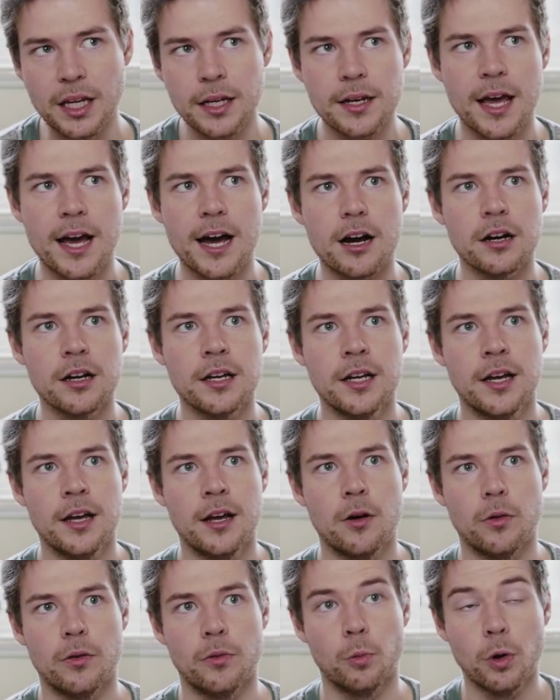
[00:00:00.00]
Now,
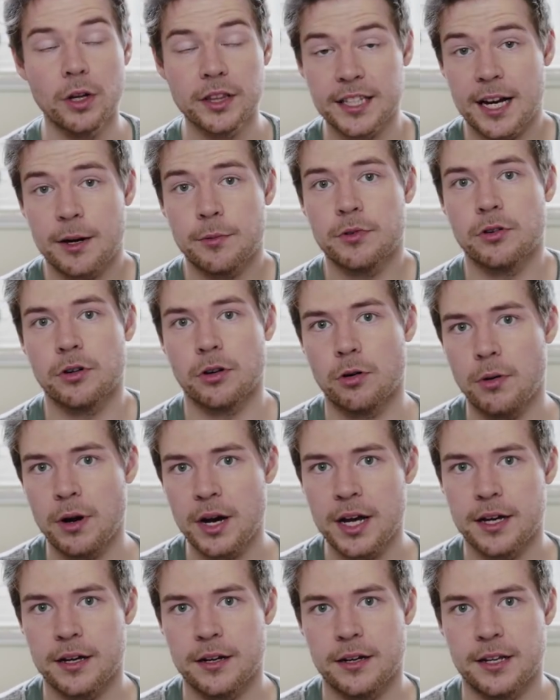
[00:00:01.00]
what that would
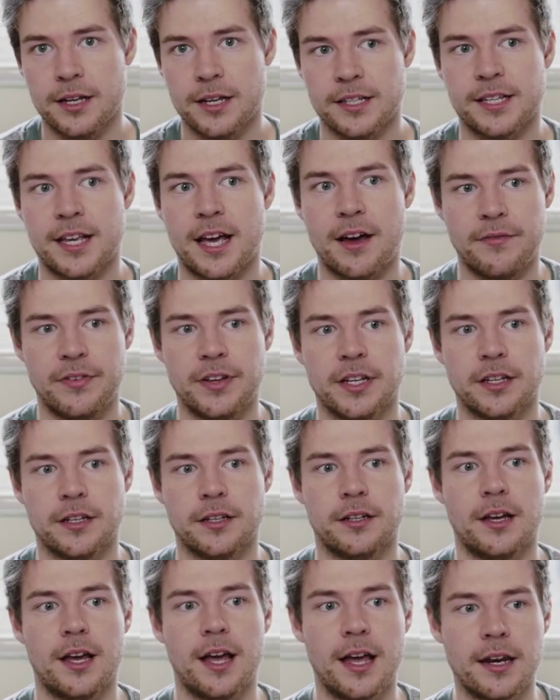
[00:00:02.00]
require is
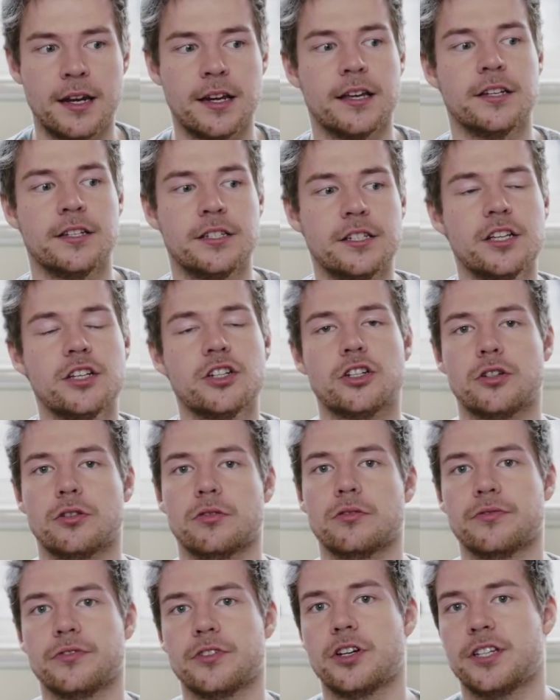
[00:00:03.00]
having an
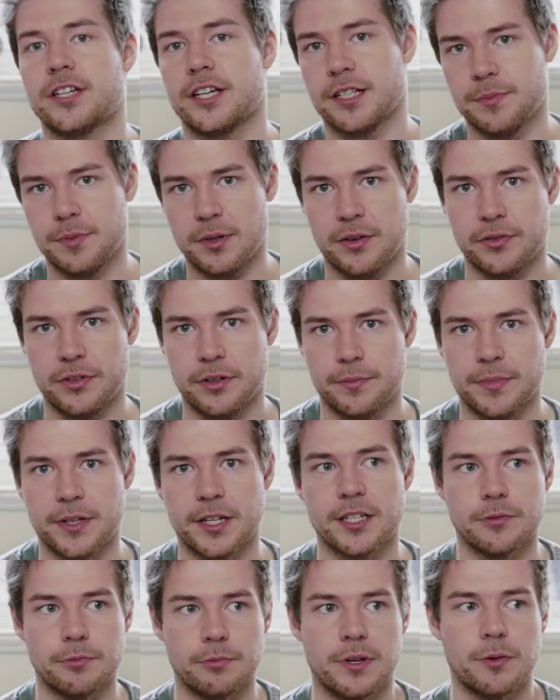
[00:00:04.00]
additional vertex buffer,
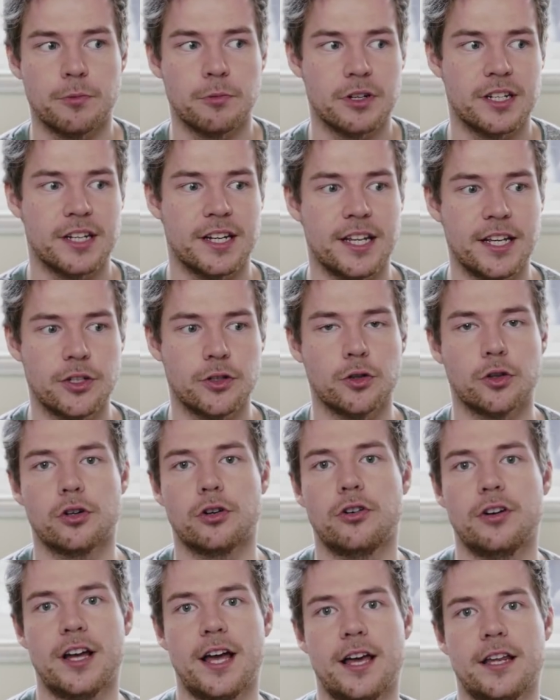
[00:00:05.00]
because we would need to
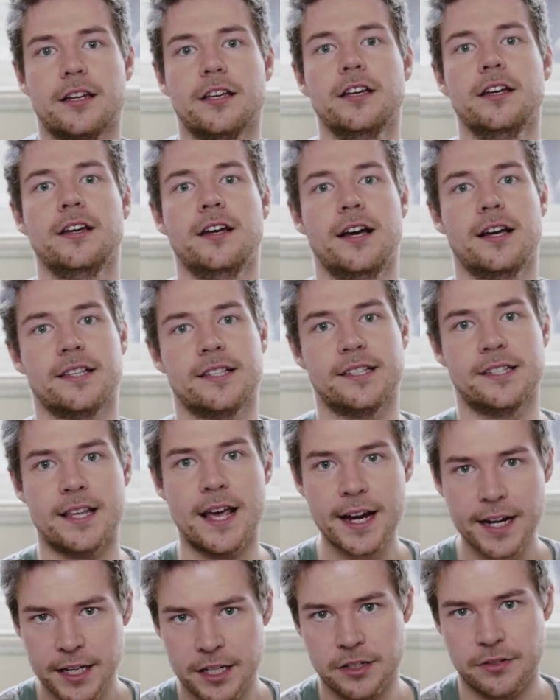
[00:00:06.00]
create a
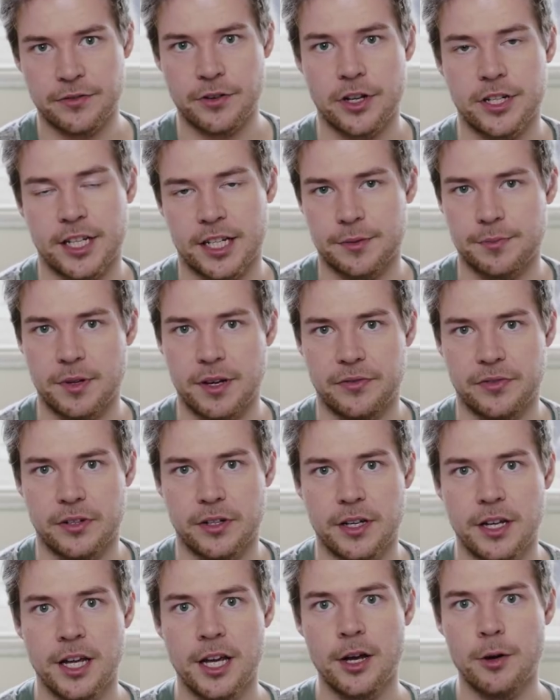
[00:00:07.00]
second vertex
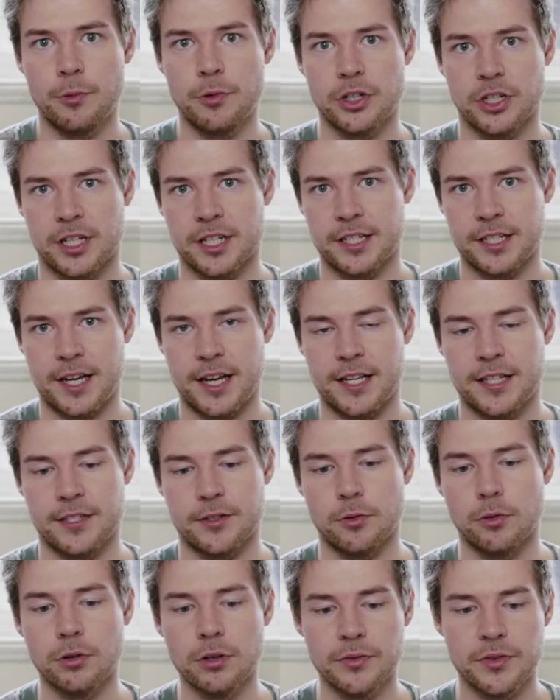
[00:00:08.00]
buffer which
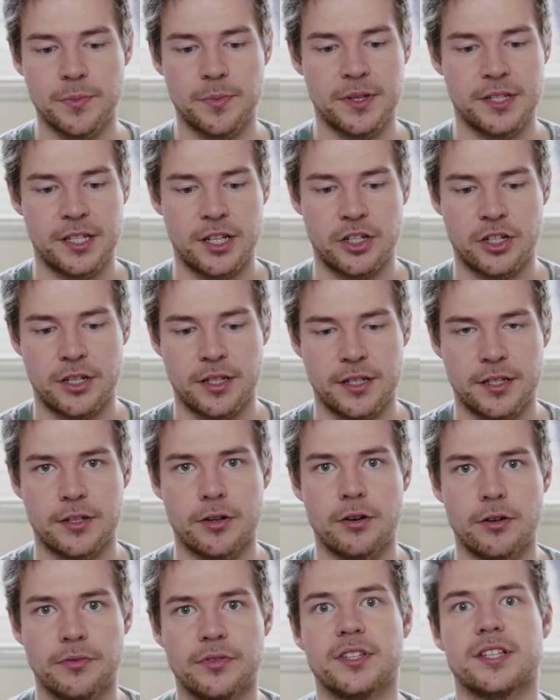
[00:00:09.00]
contains all of the positions
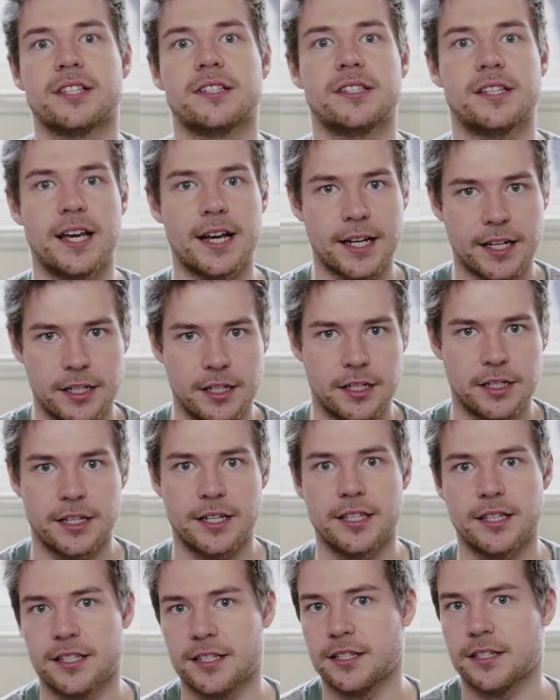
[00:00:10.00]
of the second
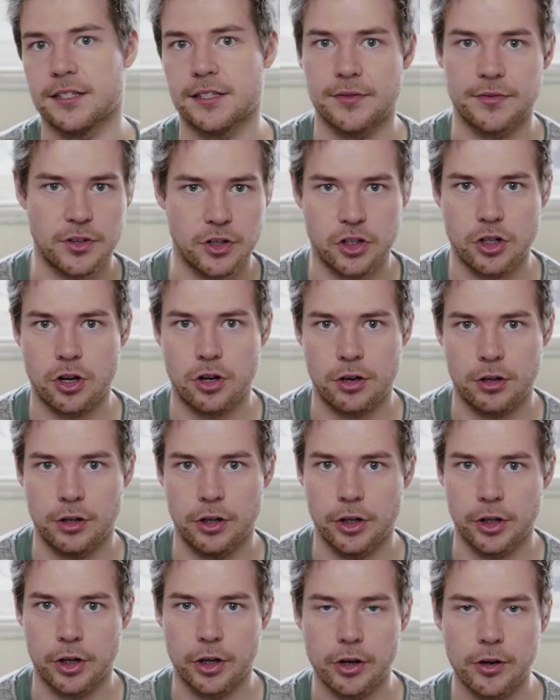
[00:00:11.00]
instance of the Cherno
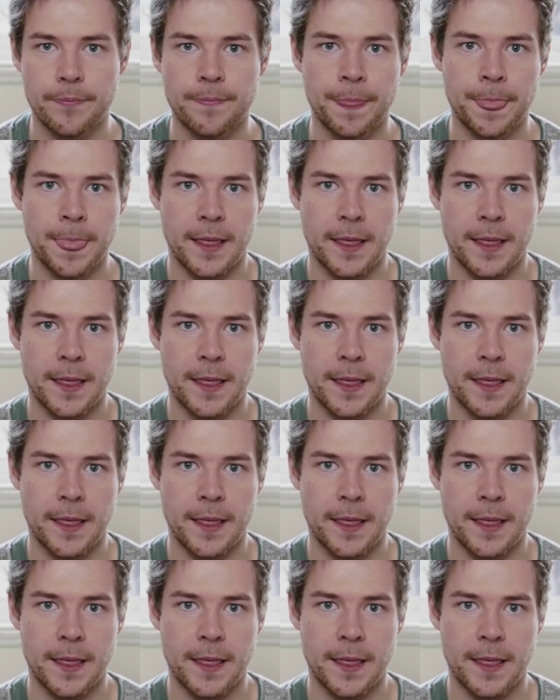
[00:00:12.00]
logo,